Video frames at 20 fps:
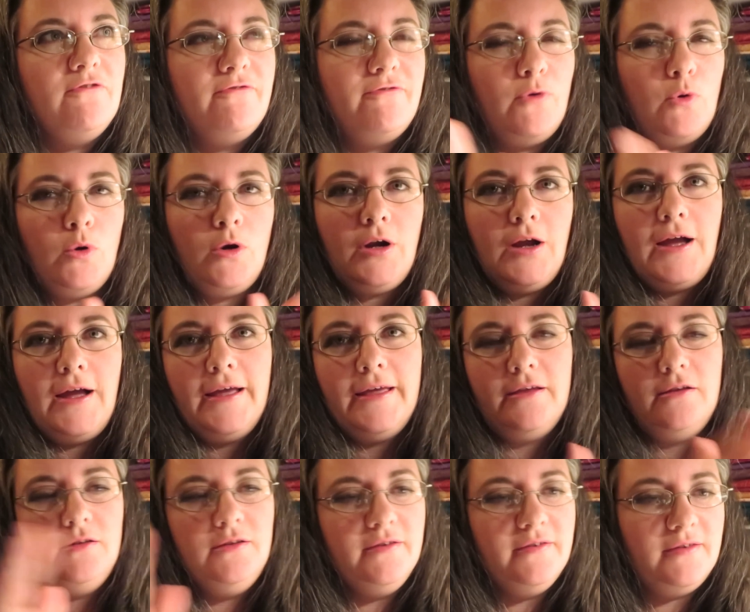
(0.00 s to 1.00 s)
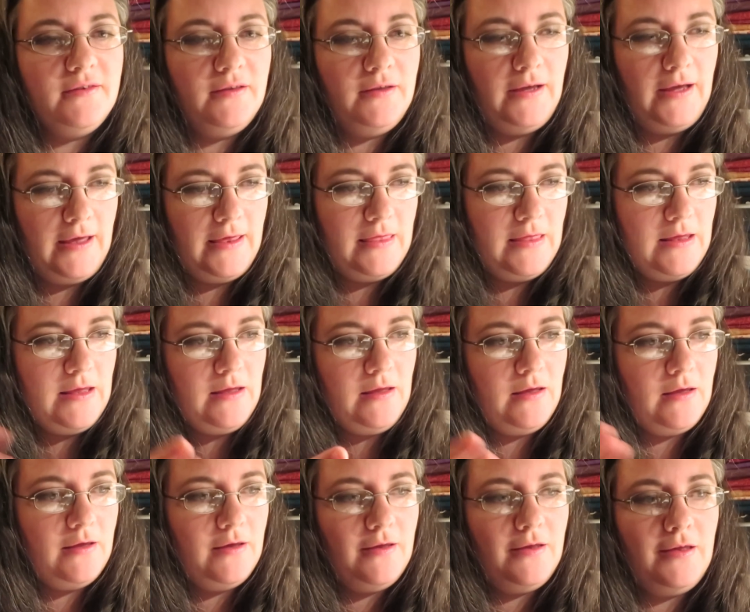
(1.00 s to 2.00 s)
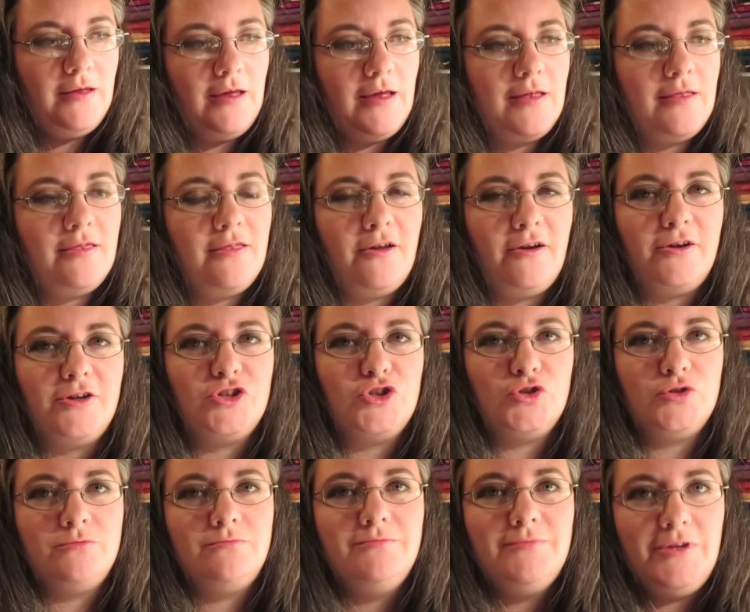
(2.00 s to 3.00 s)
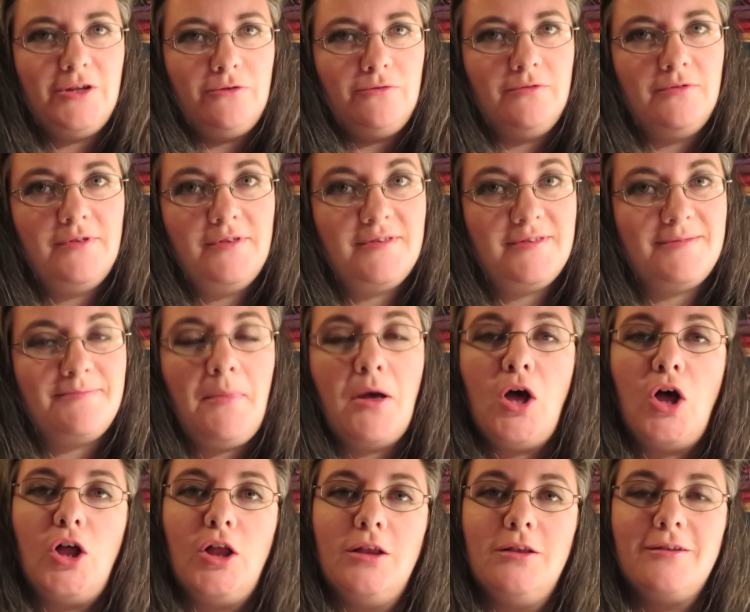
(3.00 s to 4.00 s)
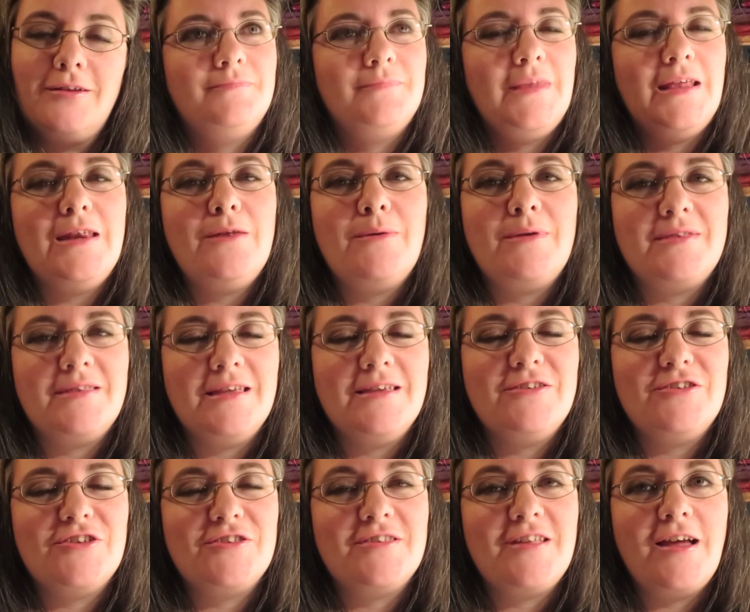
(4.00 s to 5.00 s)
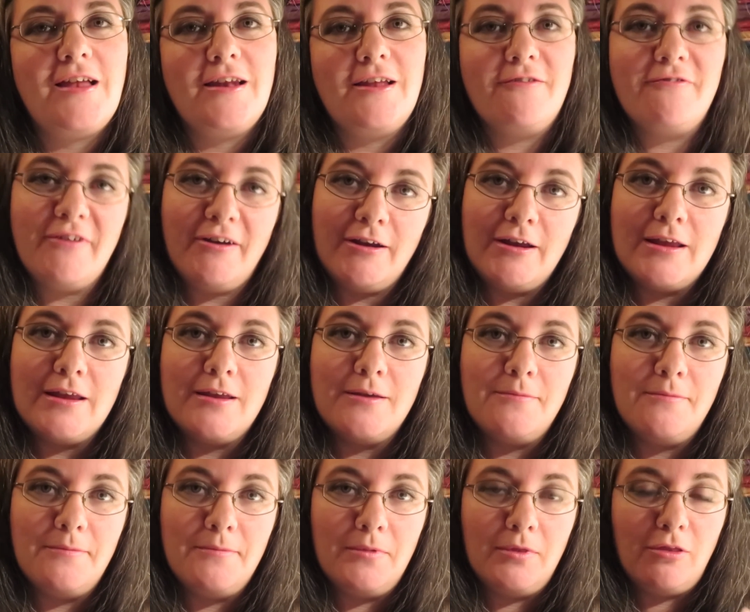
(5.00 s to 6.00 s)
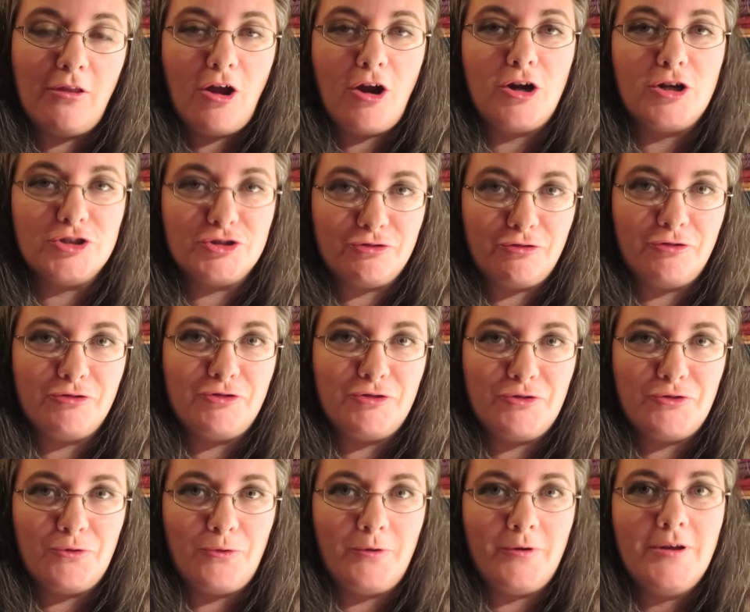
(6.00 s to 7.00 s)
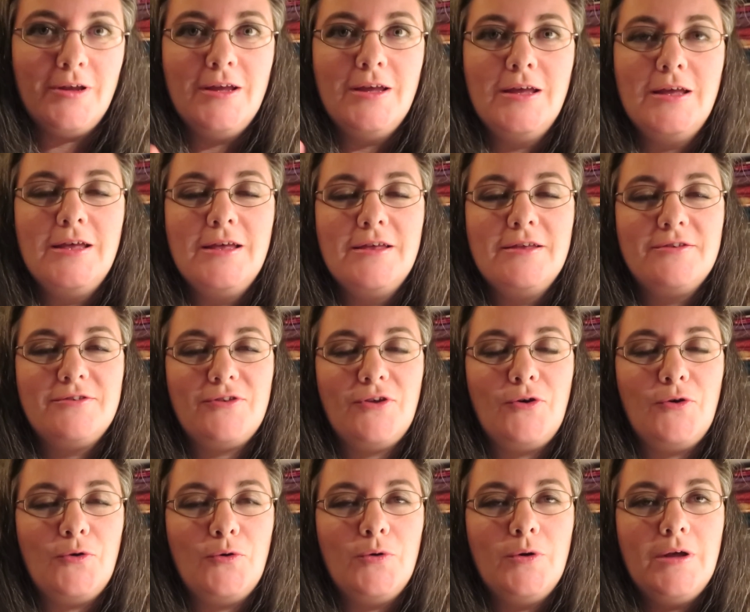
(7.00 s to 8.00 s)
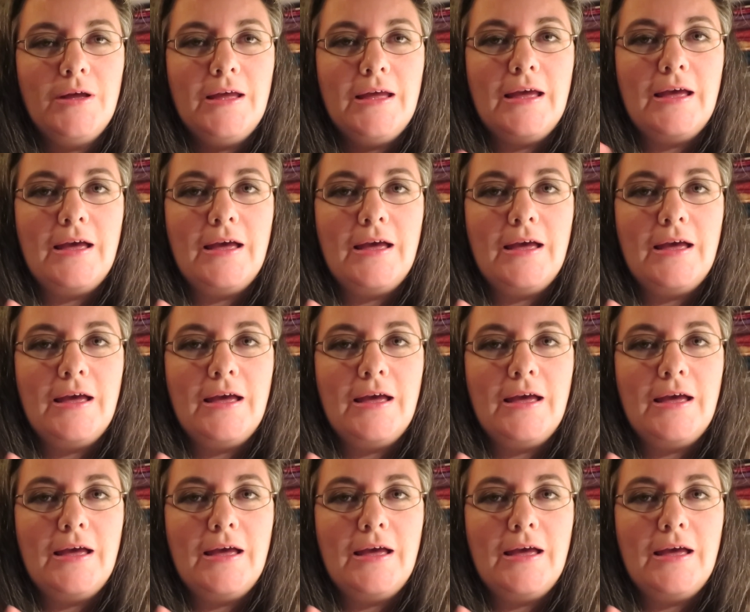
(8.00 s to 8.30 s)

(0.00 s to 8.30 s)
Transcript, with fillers: four aisles, I think, and they're you know small. Anyways, it's just not a very large grocery store. So